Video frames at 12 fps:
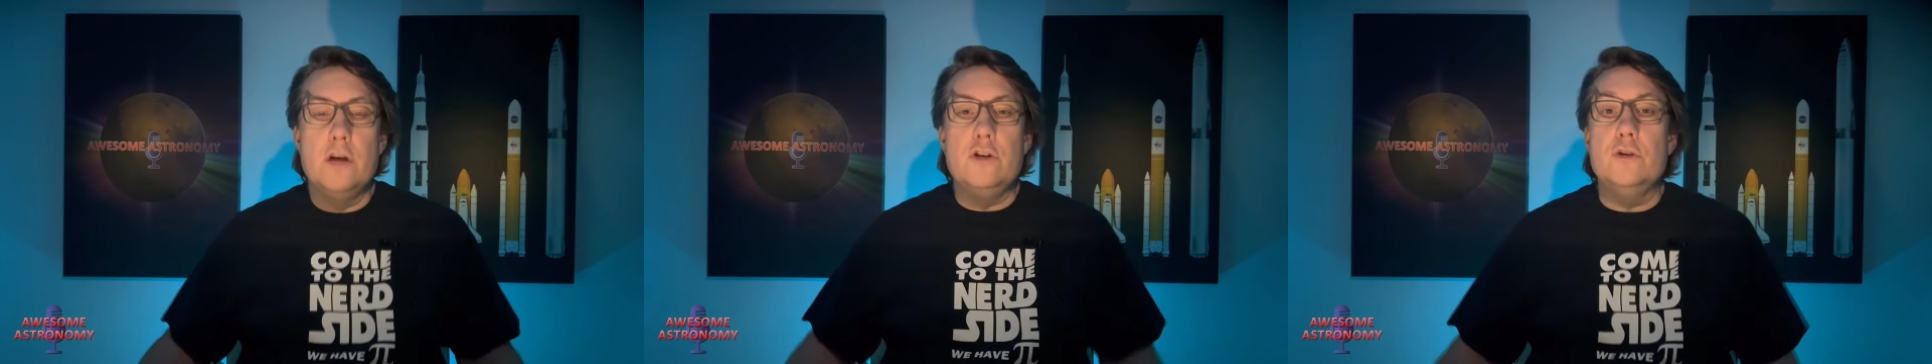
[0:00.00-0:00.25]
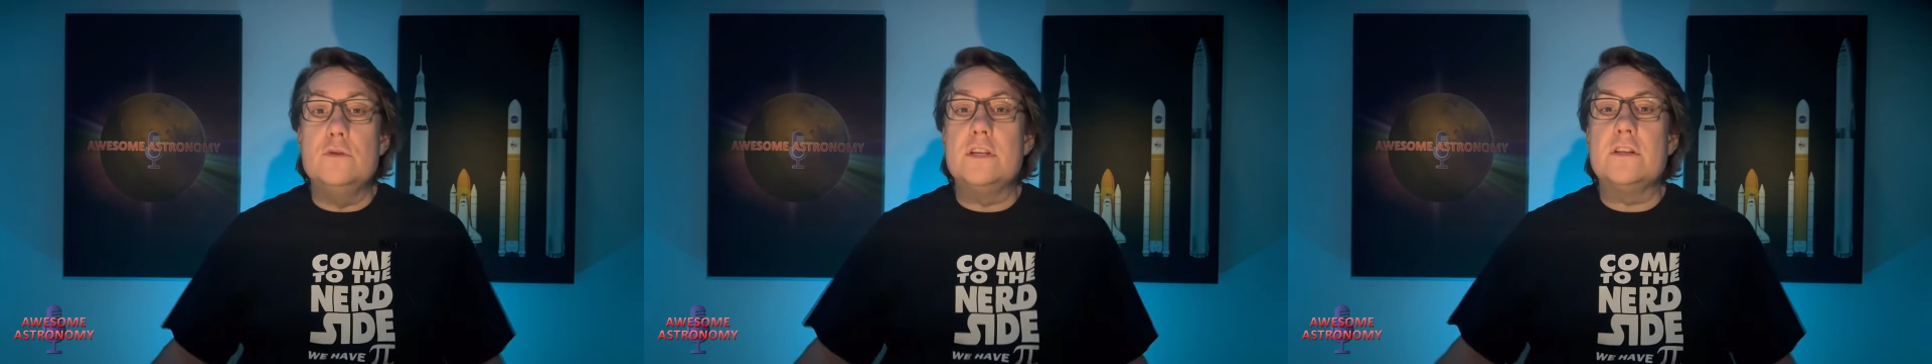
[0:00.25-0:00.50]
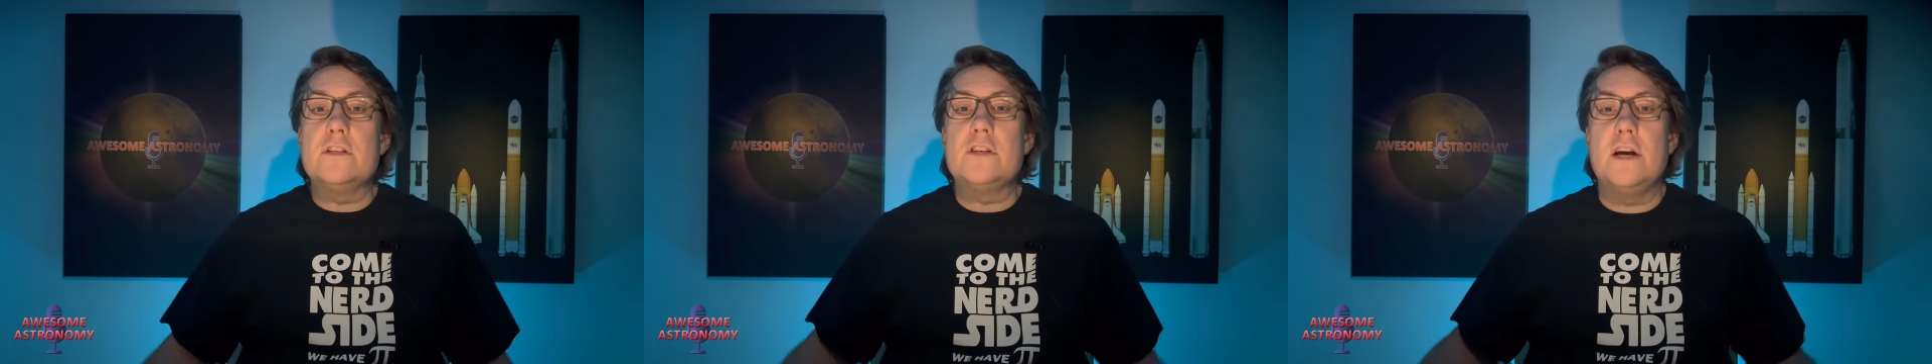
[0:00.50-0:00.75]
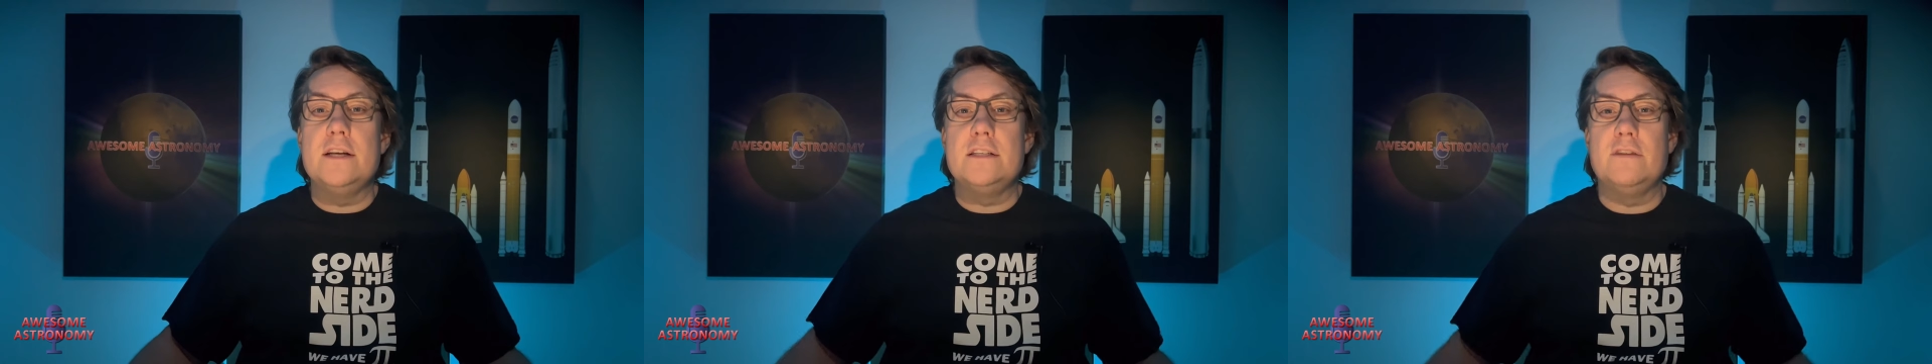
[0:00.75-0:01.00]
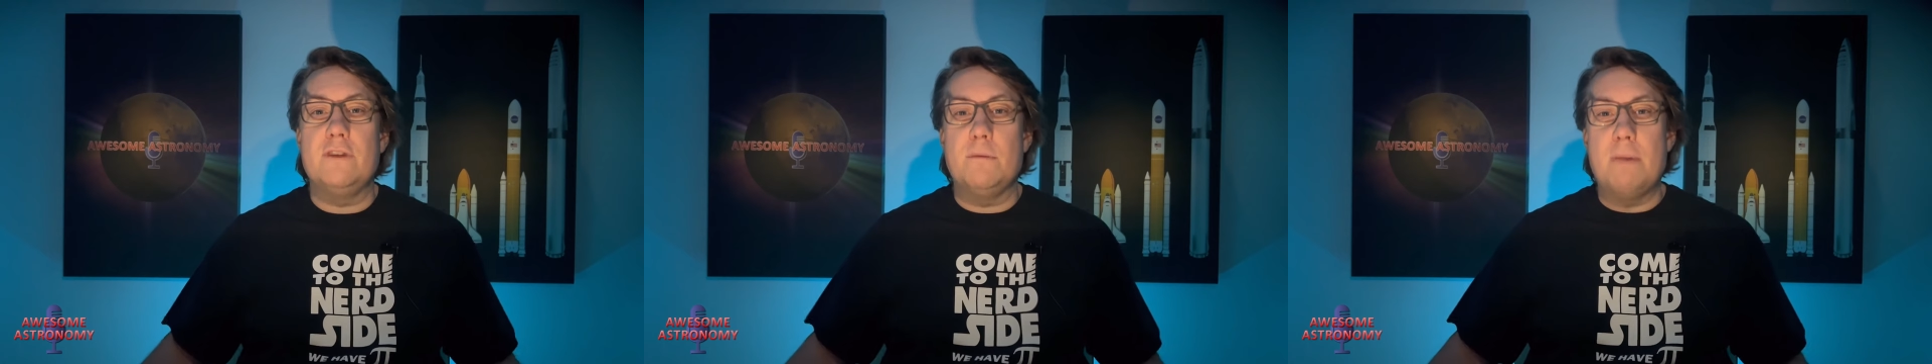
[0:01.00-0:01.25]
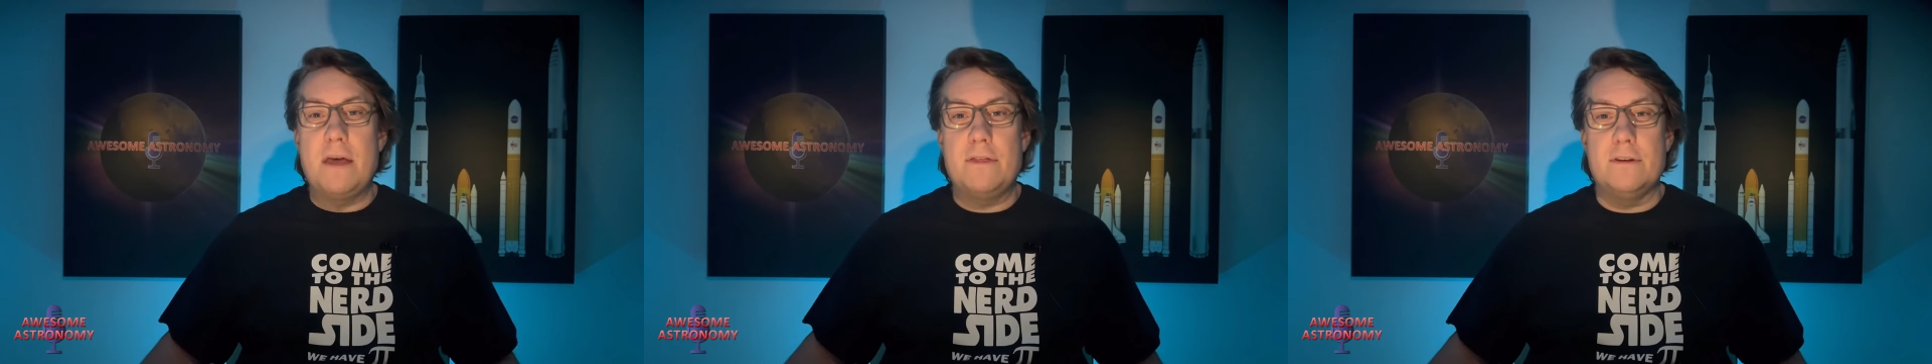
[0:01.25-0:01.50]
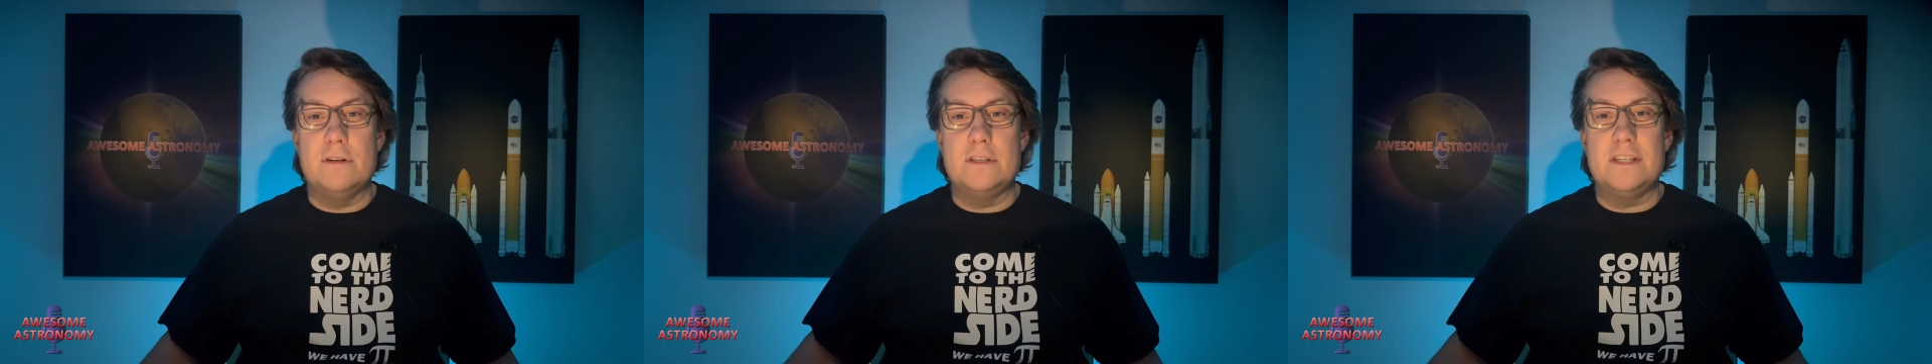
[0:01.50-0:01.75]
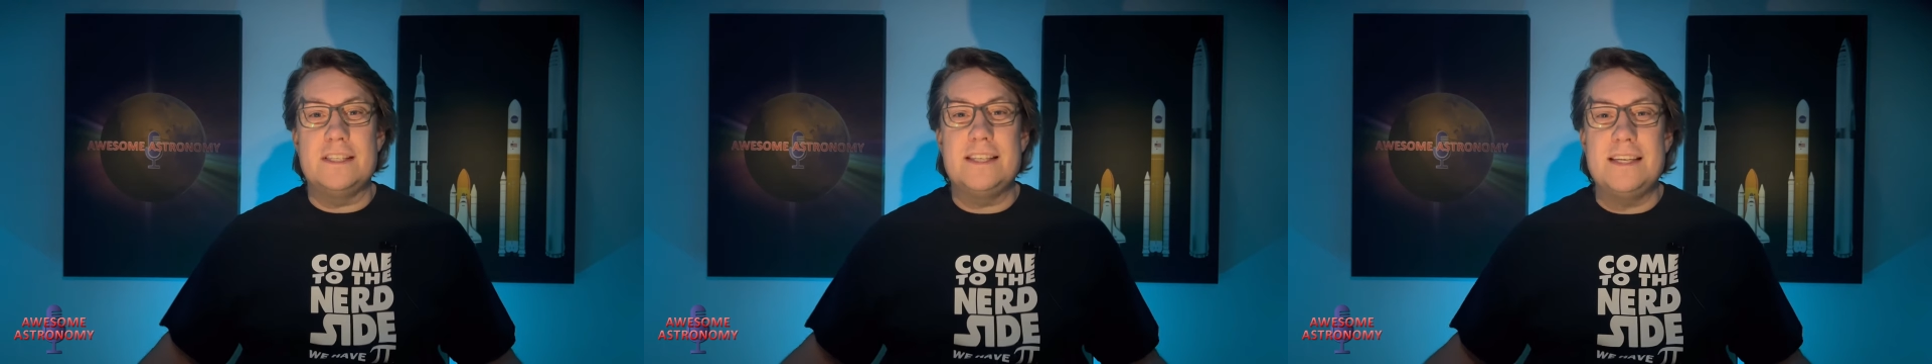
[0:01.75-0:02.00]
using the scientific method
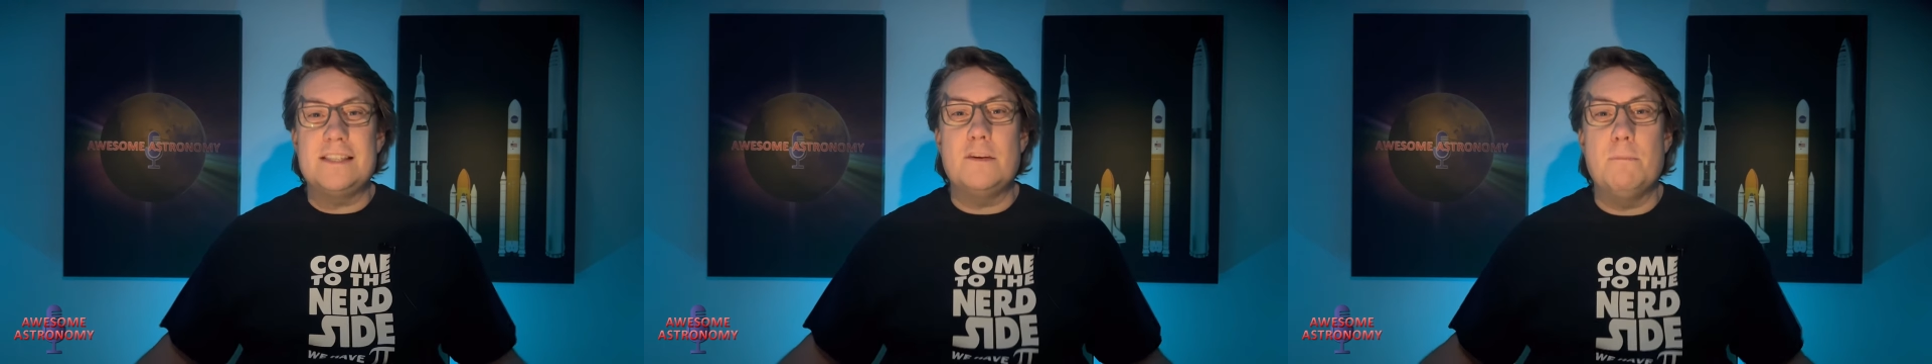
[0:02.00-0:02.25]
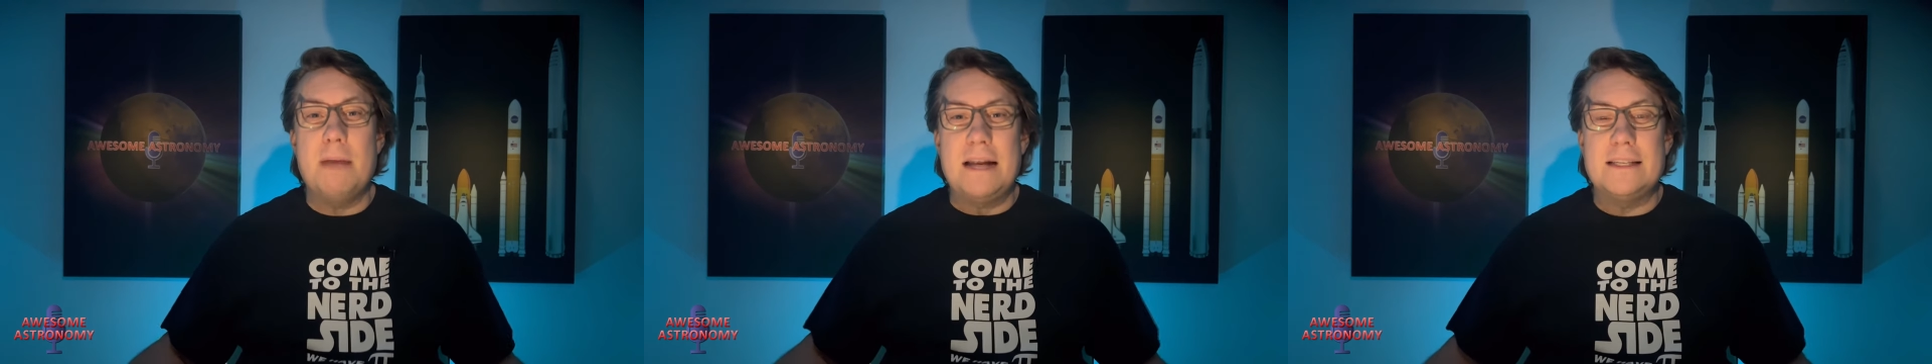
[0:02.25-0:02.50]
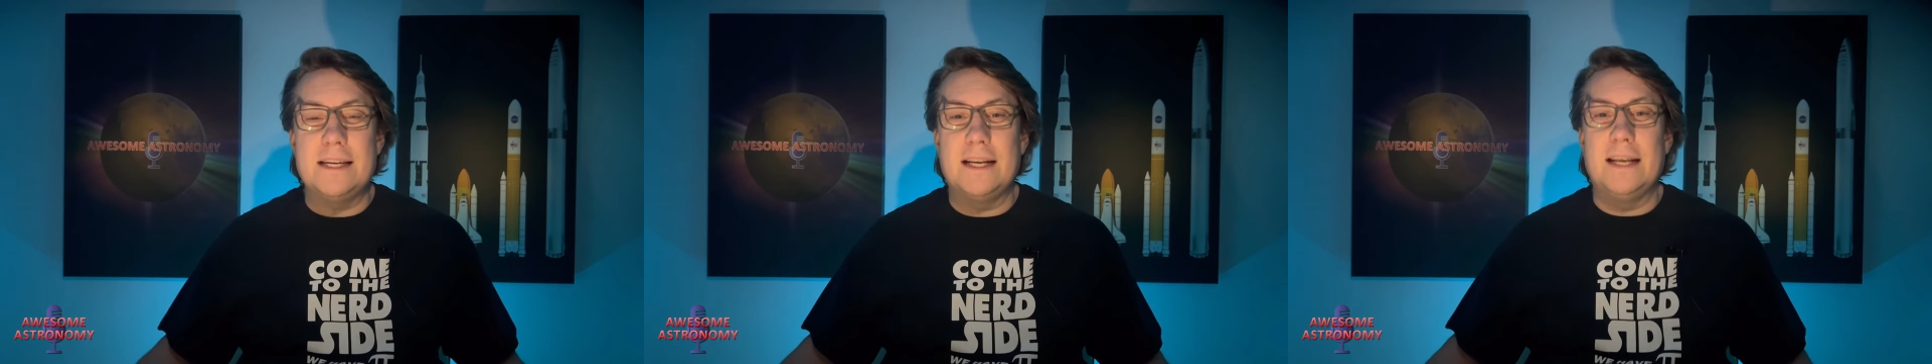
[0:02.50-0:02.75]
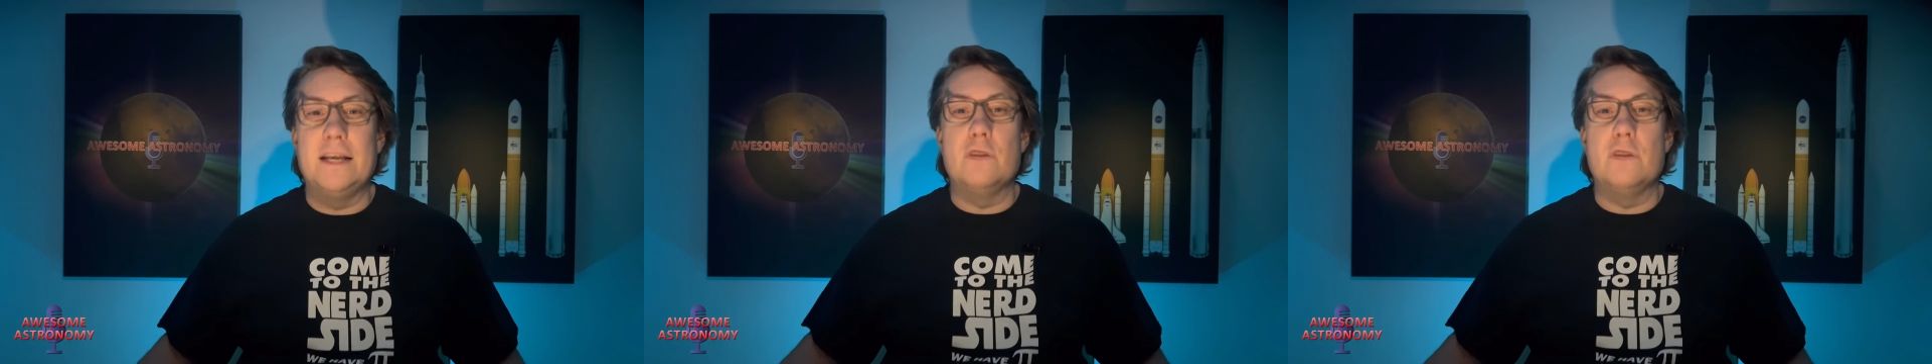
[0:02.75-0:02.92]
to systematically